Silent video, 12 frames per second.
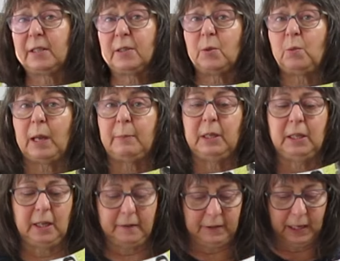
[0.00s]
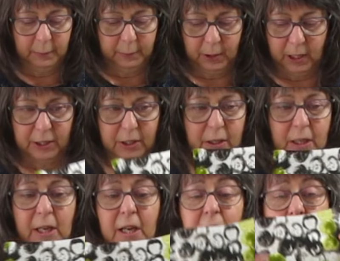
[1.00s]
is a remnant of that project.
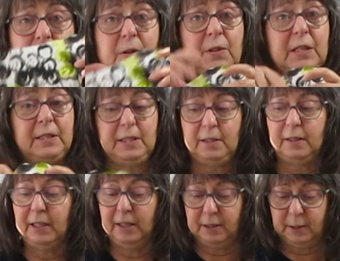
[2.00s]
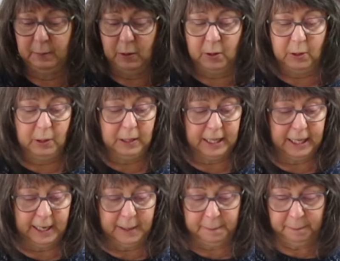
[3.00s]
So this is the small
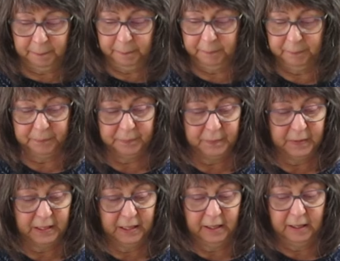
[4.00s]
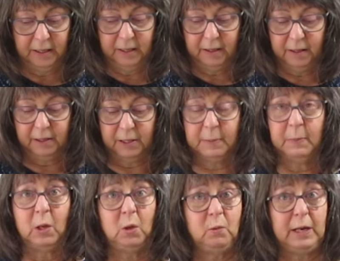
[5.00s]
clam, the
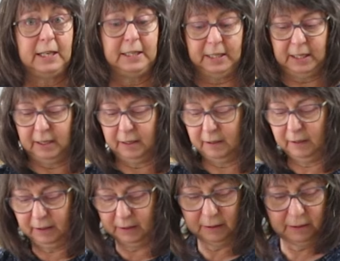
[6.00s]
small rectangle,